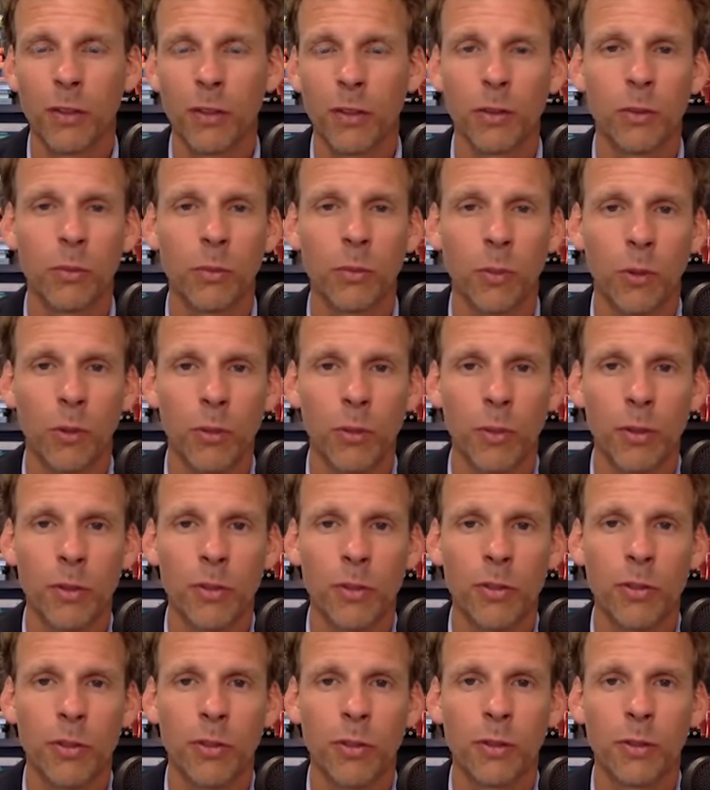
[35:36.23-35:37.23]
to learn more
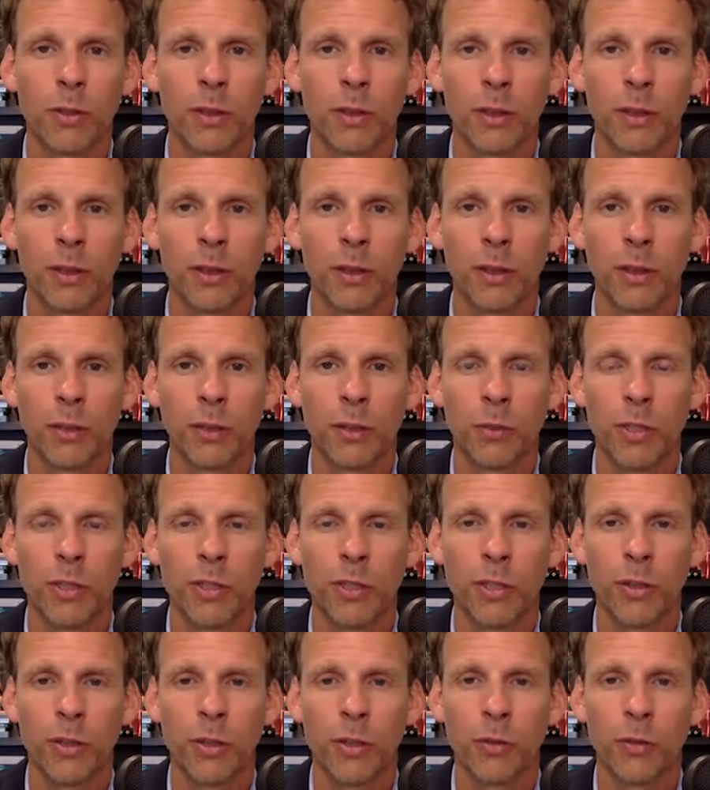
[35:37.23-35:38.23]
about you and
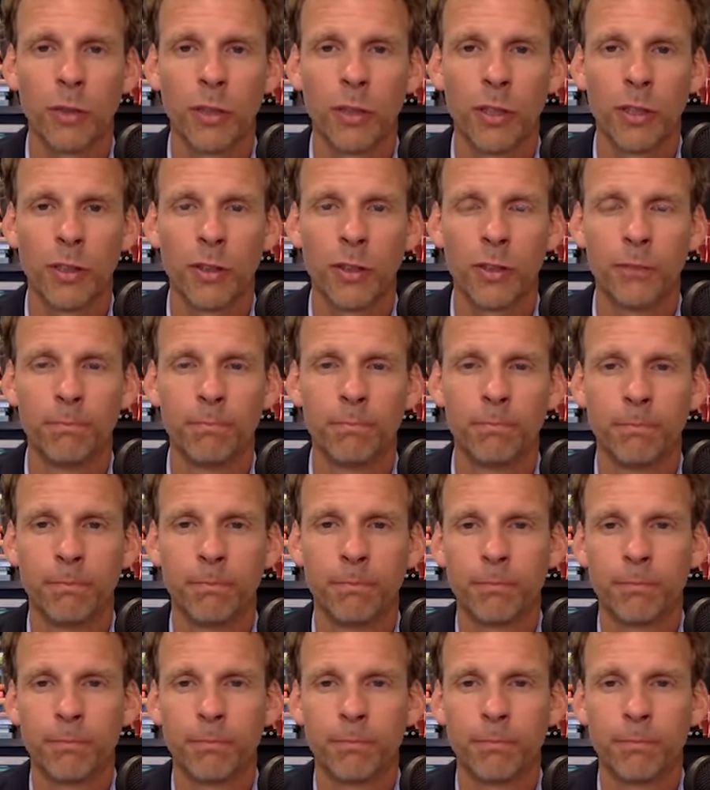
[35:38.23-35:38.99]
reach out if we need to?